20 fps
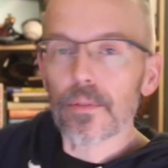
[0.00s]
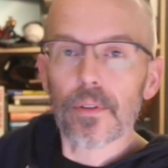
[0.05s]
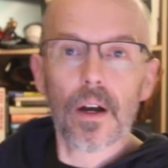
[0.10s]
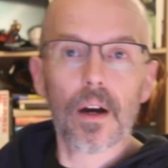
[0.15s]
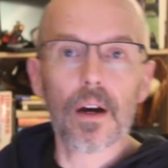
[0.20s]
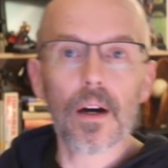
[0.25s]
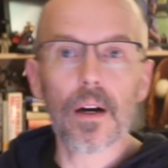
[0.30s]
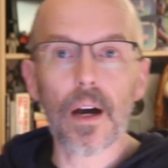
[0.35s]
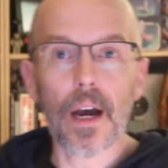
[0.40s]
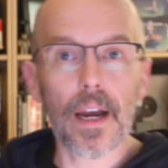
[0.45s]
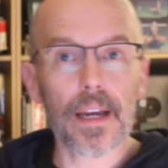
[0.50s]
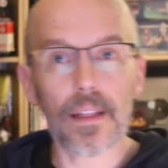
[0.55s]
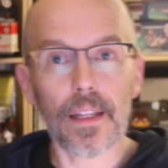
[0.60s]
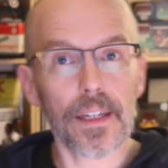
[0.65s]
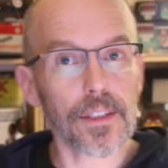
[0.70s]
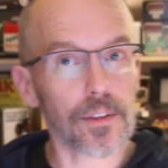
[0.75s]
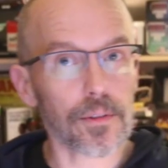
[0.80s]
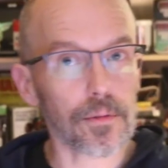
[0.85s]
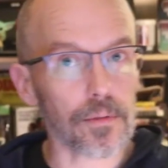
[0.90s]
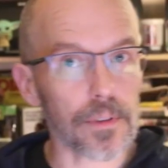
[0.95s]
I like
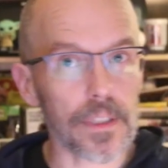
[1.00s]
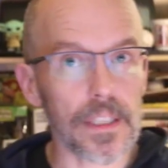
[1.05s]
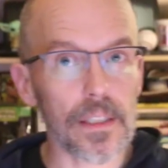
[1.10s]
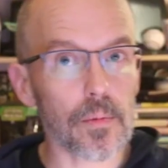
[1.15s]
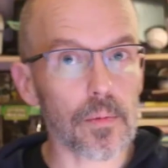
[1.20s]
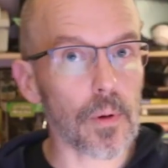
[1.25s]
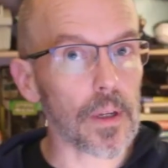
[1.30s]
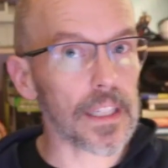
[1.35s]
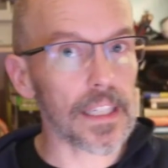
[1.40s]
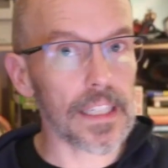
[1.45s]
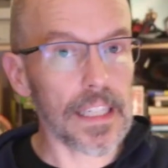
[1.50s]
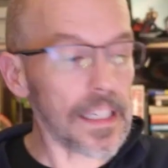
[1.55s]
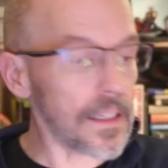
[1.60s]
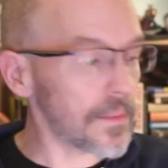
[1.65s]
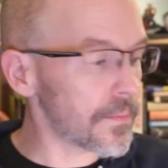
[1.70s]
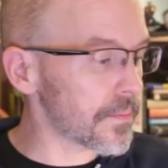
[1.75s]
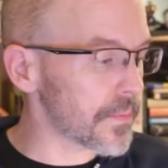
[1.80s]
to read while I eat,